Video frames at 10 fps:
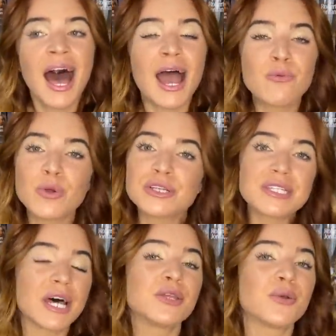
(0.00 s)
I will
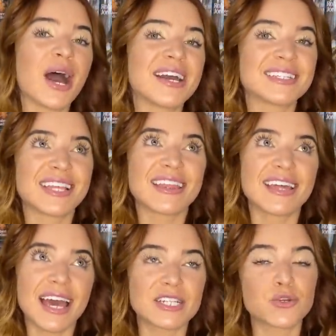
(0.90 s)
tell you guys that